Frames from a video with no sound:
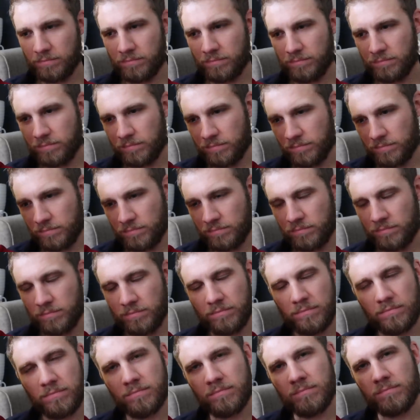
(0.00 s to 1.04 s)

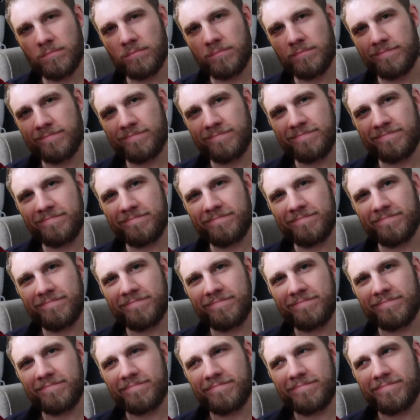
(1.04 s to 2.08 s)

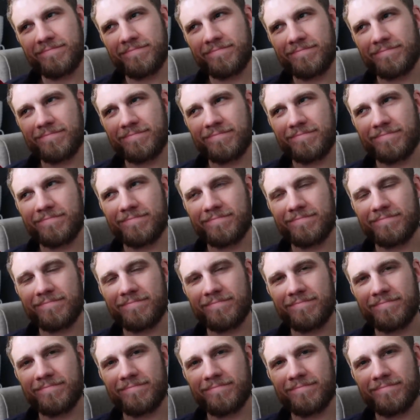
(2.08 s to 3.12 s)

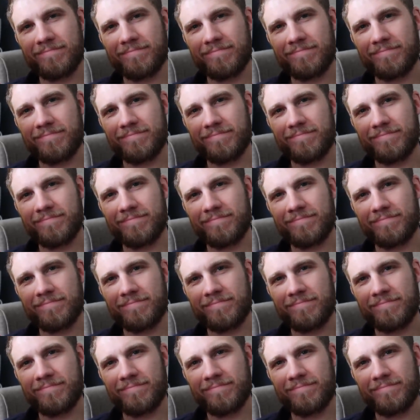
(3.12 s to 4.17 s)

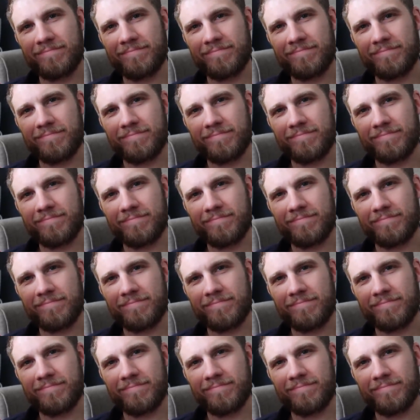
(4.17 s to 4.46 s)
This person isn't speaking.